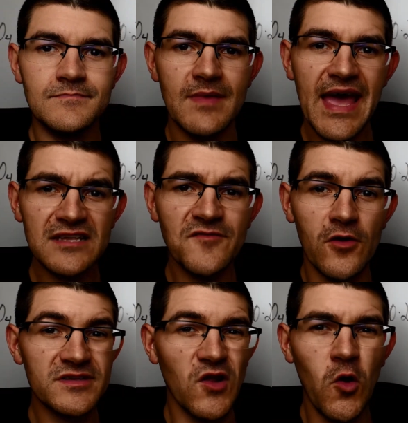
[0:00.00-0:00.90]

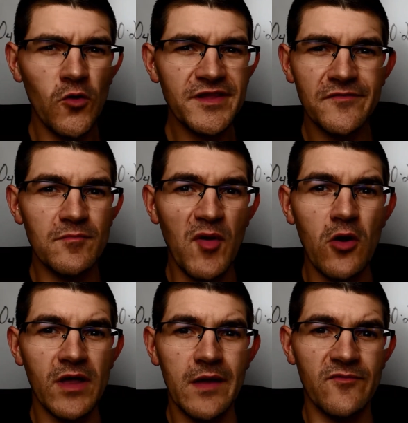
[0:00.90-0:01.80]
Asphalt is a whole different
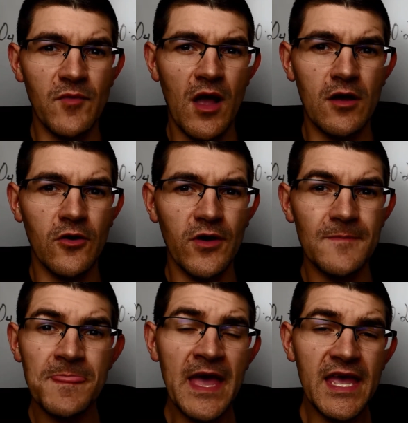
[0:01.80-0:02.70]
ballgame from
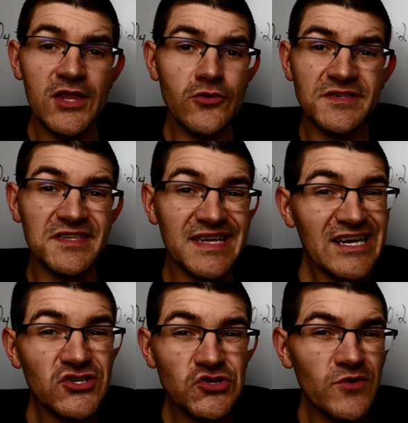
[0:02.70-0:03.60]
concrete. It uses an
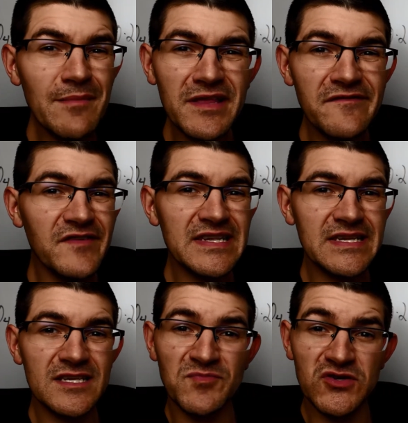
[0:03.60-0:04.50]
extremely
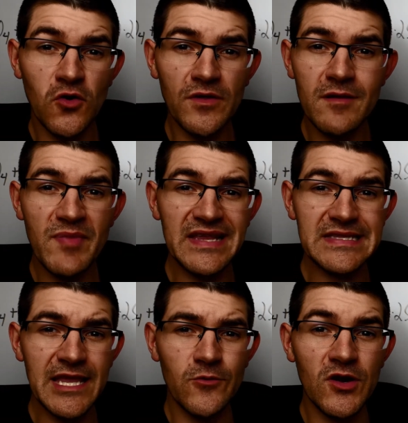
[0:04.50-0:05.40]
viscous petroleum-based
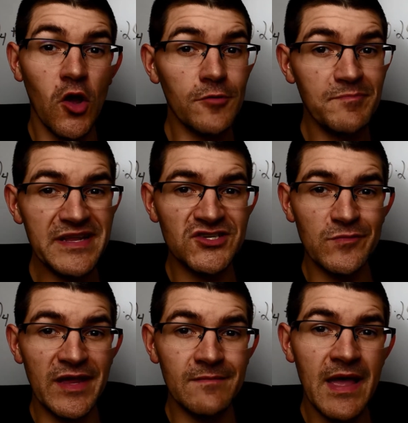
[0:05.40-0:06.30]
liquid called
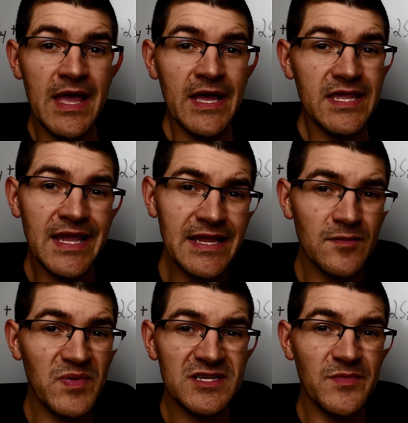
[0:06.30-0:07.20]
bitumen. You heat the
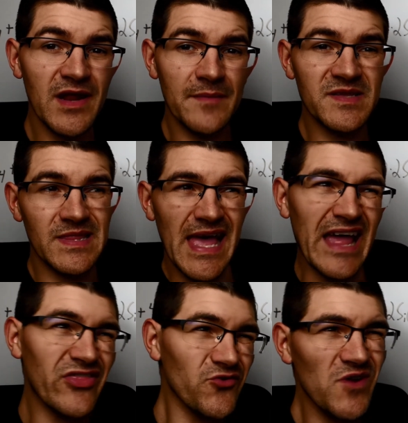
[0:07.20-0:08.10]
bitumen up to
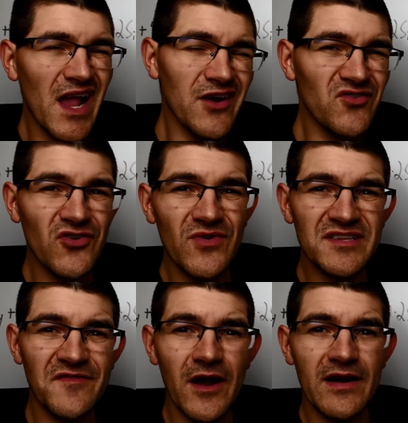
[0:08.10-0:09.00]
like 300
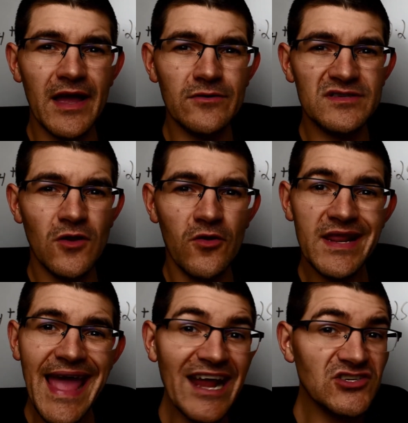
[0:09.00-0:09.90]
degrees Fahrenheit or so, and
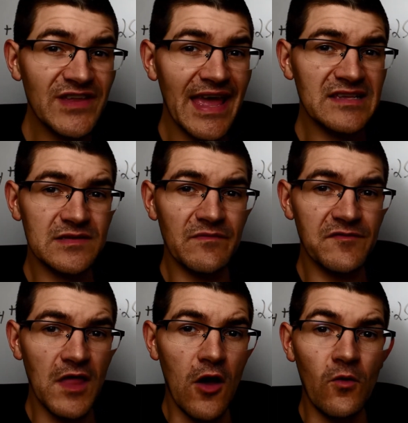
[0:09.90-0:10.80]
it actually has some
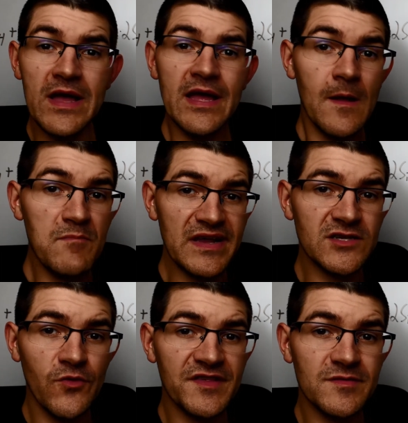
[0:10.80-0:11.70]
flow. Mix
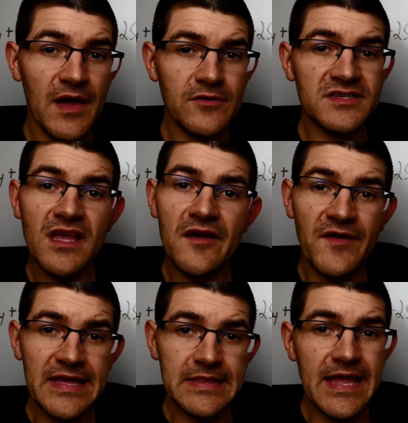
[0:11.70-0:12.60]
it with some other
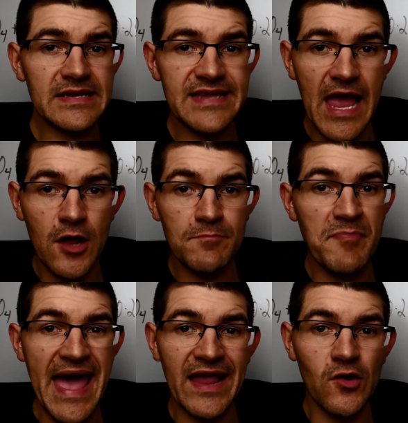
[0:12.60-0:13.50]
stuff, lay it down,
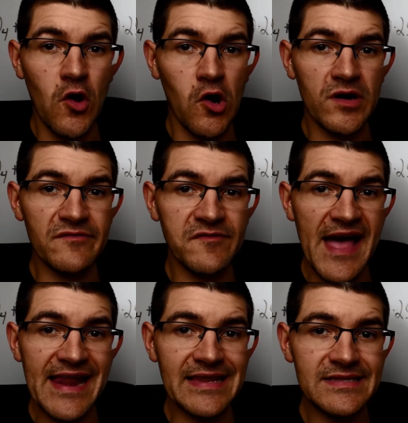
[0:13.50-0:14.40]
pack it hard and
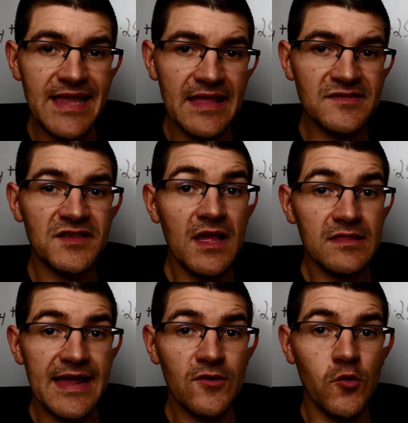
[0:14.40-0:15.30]
flat and dense,
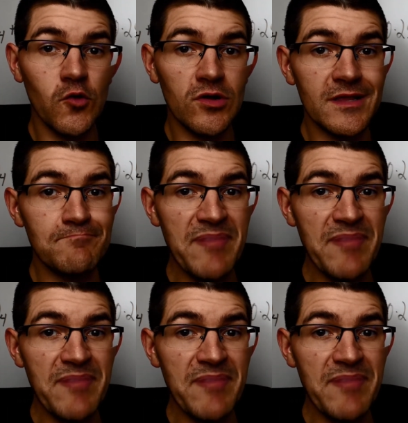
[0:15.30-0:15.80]
let it cool, and